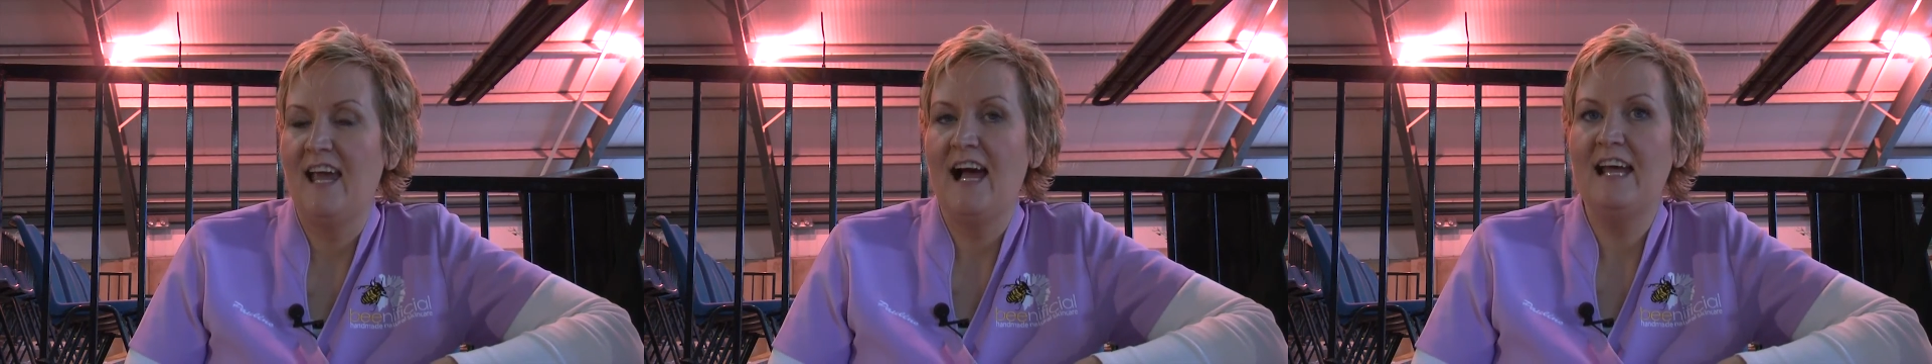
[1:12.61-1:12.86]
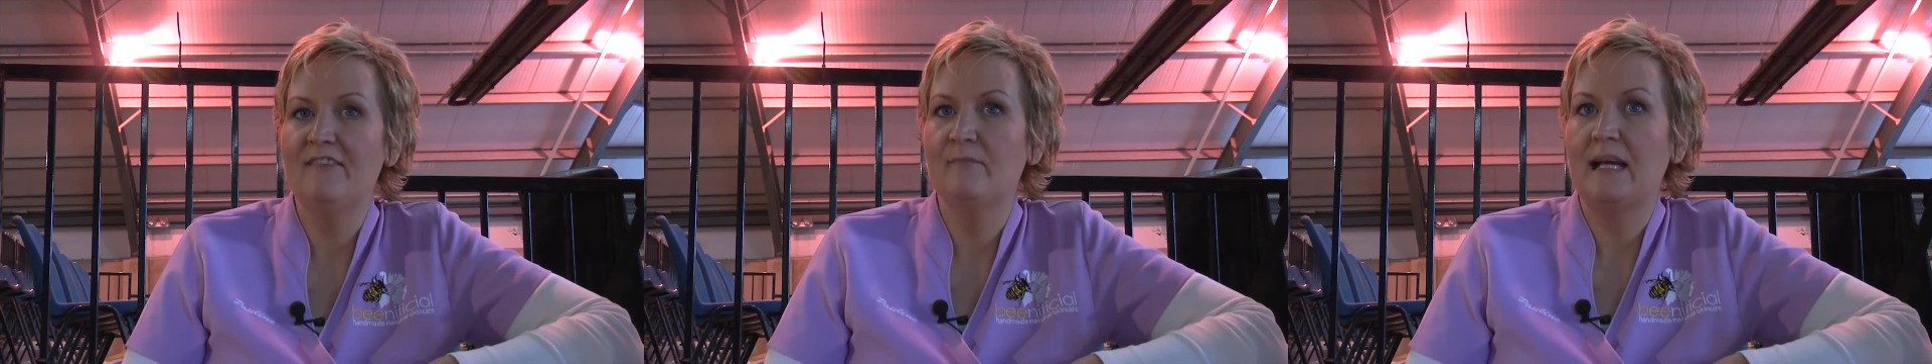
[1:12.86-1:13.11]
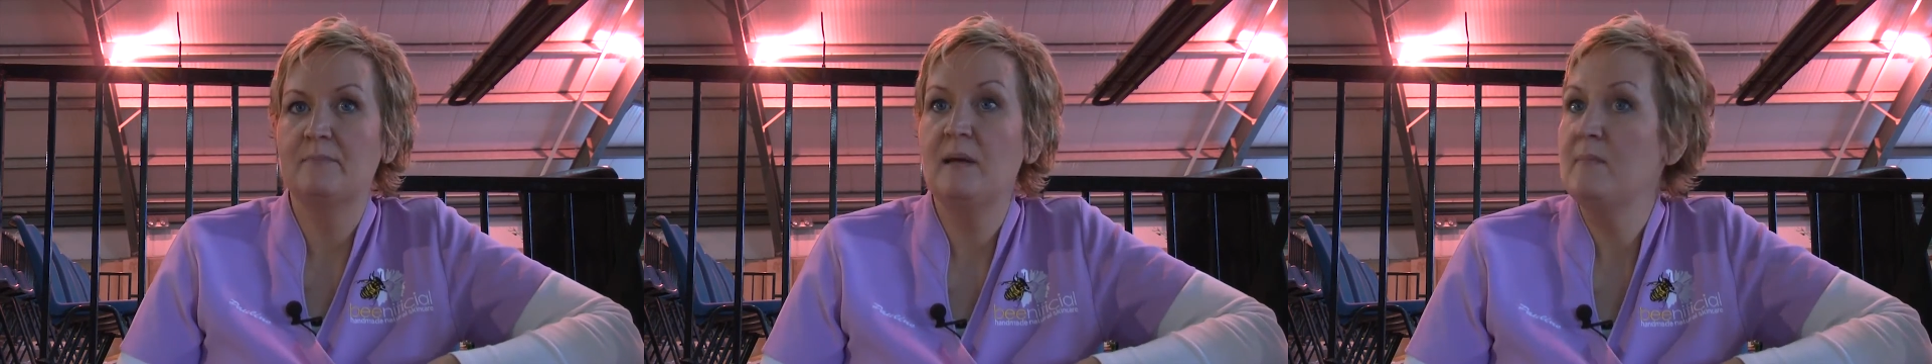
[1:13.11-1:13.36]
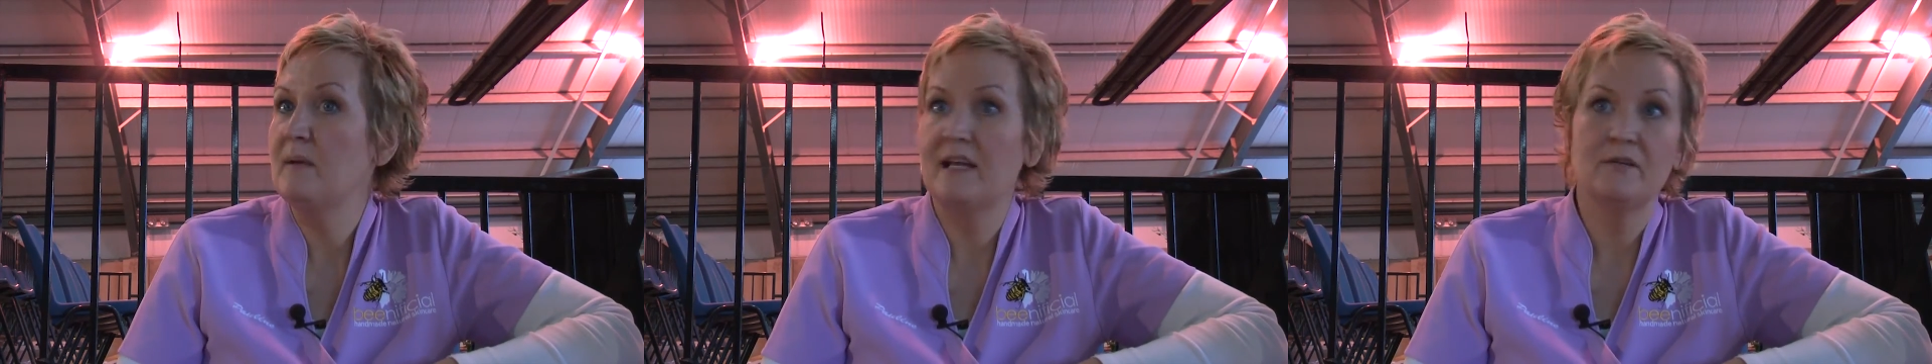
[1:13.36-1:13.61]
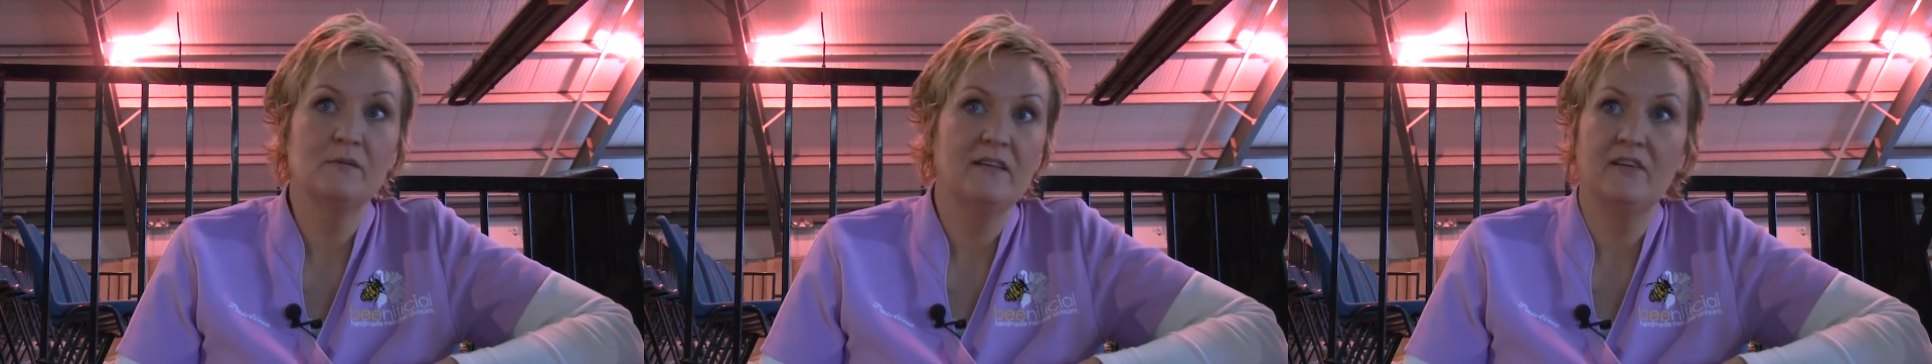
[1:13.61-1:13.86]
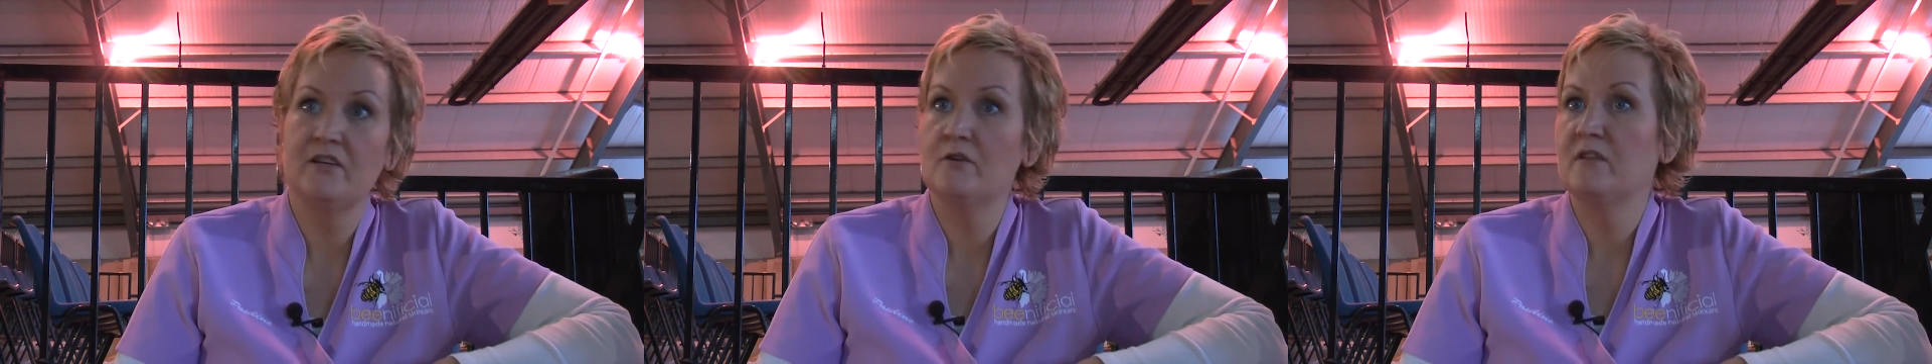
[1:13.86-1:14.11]
I've met people, I don't
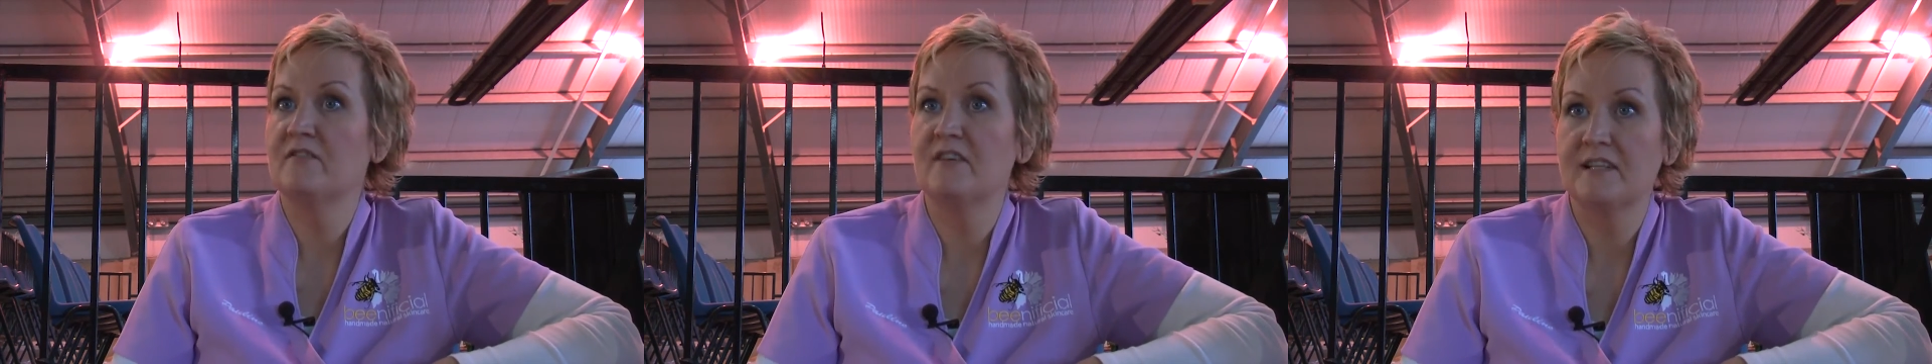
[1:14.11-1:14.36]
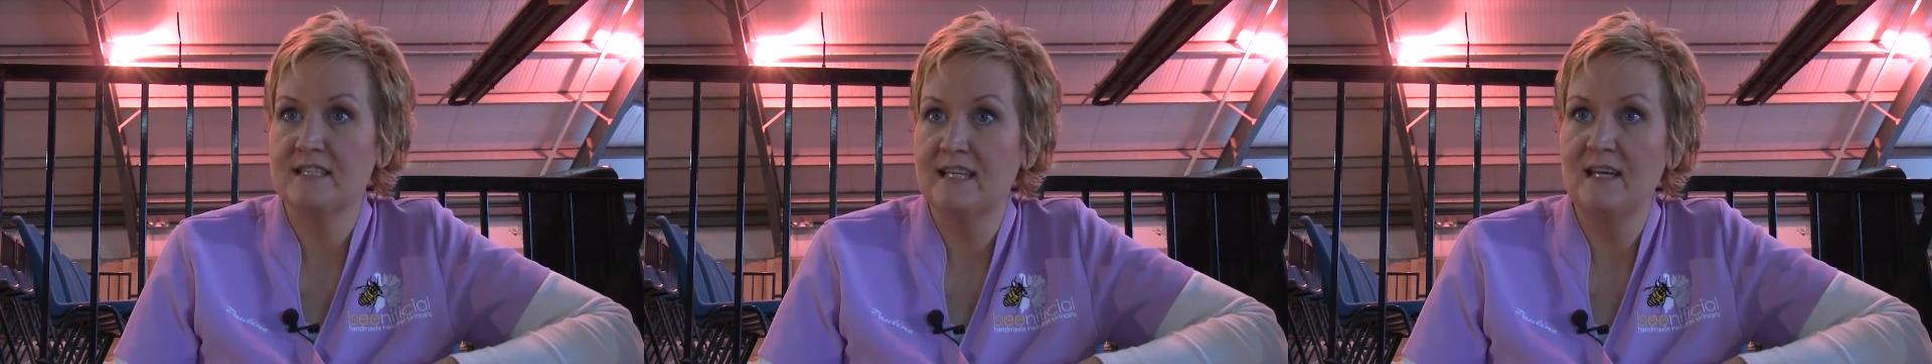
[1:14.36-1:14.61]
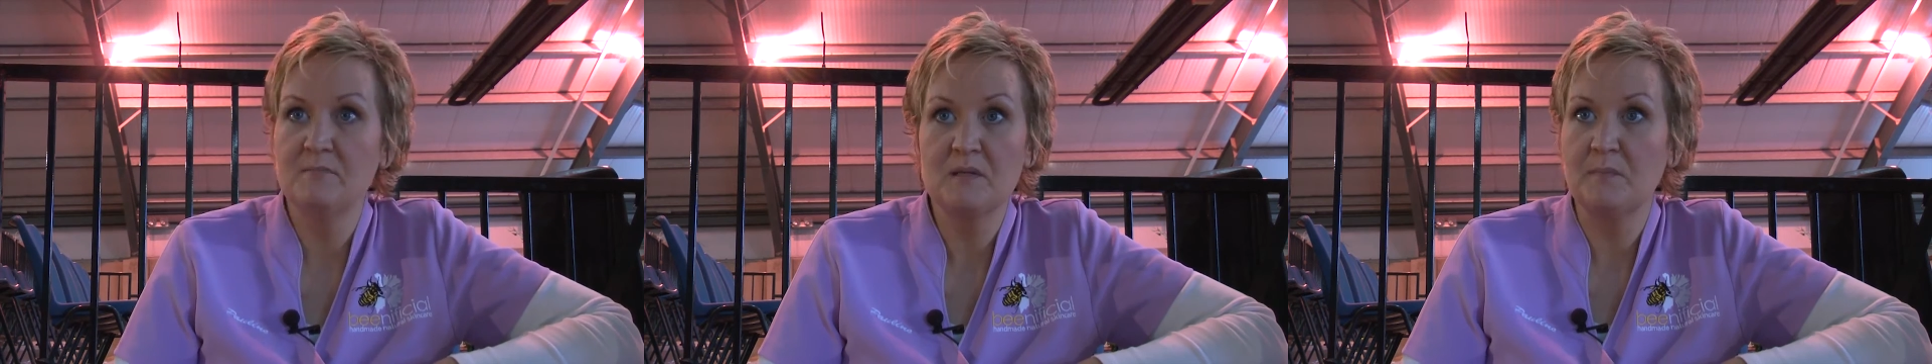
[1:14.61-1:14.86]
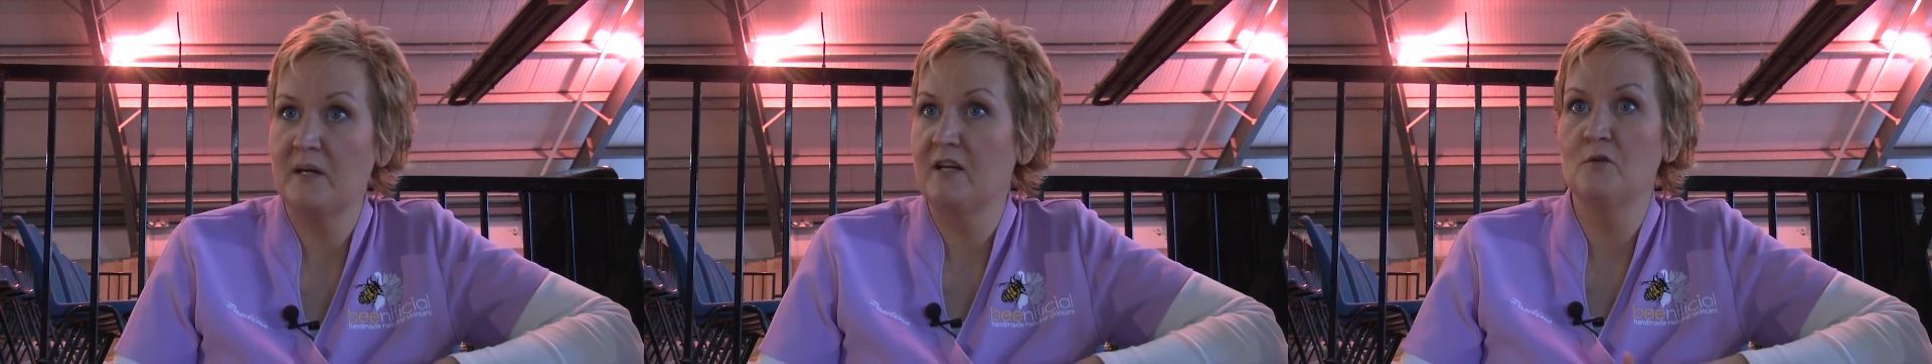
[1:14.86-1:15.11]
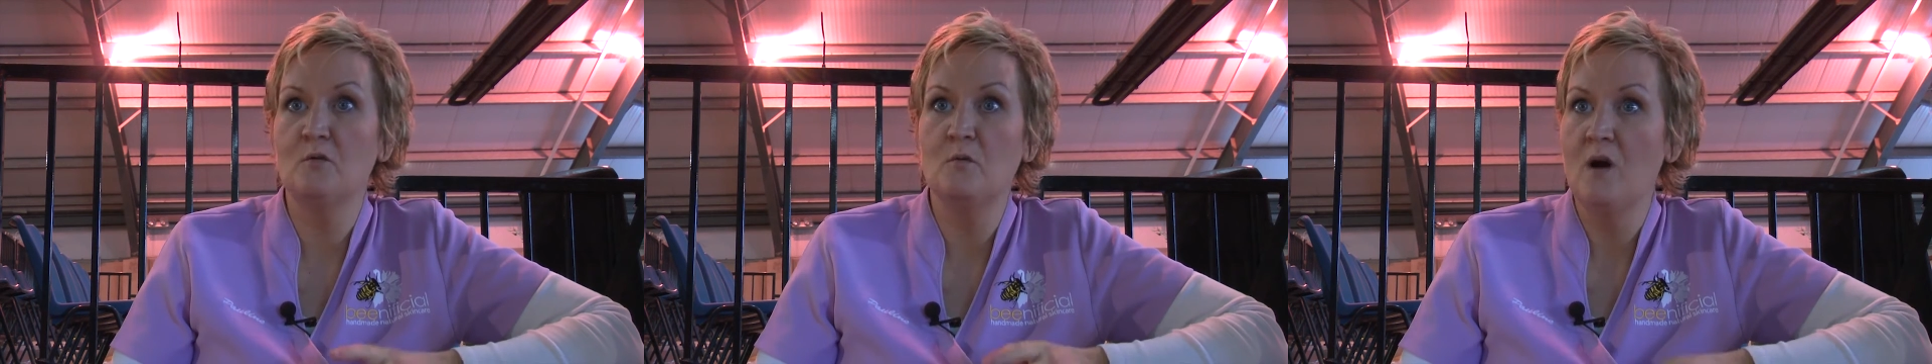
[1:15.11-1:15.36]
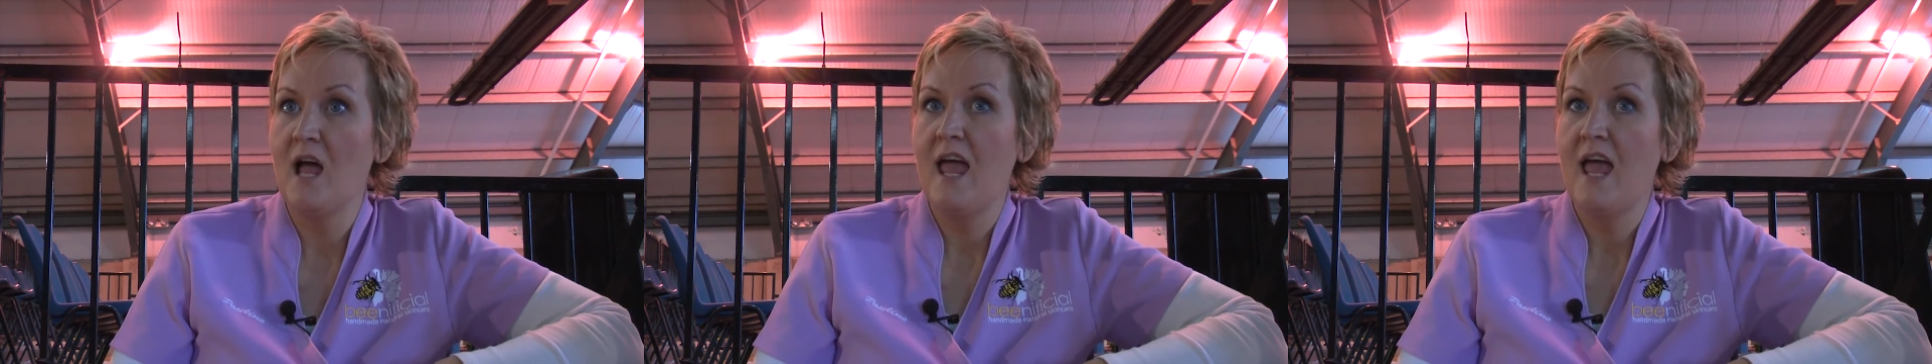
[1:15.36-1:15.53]
even know their first names, but I know